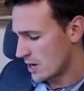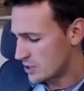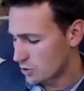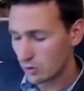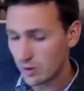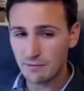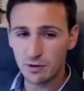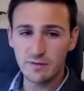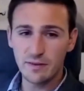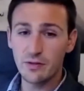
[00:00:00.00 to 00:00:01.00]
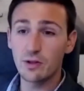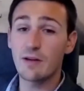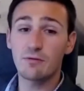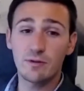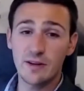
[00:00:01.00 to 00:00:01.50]
the
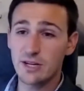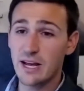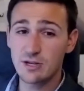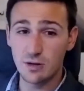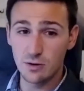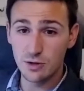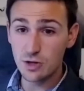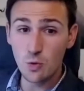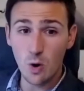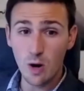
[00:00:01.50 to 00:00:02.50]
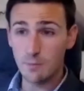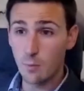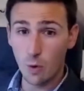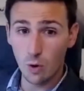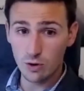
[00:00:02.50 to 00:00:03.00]
level of education. Do you want
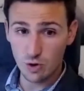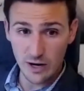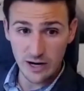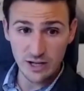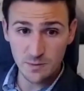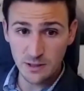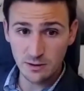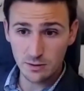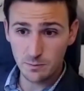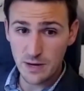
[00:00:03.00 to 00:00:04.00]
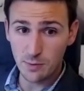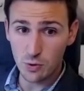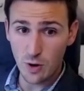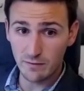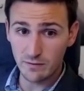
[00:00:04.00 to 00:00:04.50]
more tradesmen, people
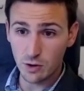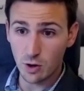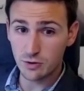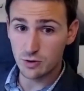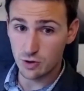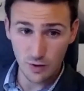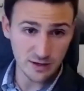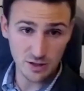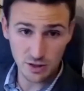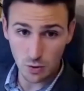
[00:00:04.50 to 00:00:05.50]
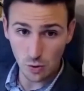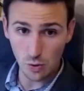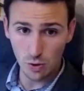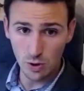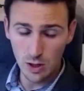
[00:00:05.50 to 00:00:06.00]
who have gone to trade
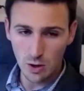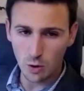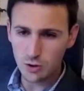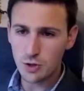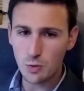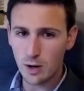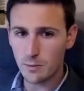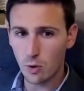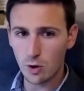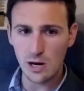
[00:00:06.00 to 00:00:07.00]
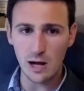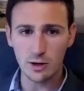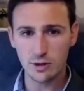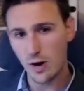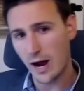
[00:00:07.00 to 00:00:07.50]
school, or do you want more
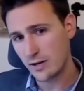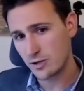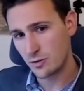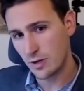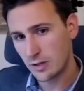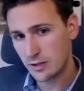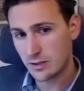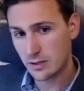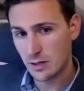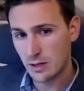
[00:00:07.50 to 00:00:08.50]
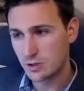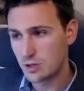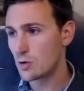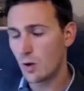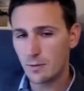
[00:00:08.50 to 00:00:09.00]
college graduates? Do
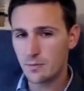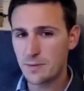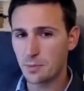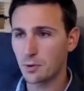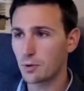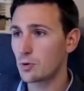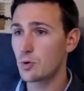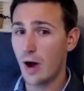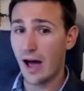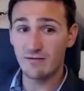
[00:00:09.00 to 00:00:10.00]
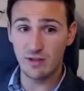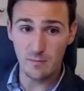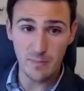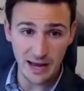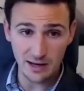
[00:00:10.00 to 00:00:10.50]
you want people who have their
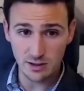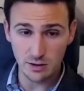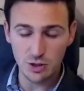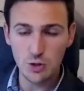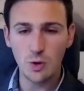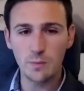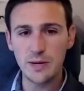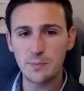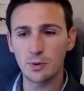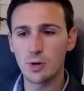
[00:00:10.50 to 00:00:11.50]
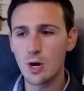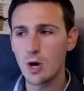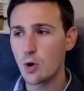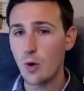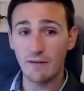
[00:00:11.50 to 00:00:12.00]
masters? Do you want people
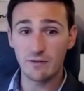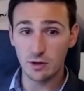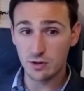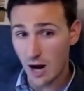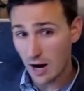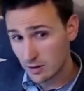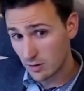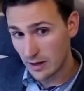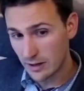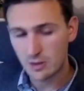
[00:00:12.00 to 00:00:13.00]
who have their doctorates?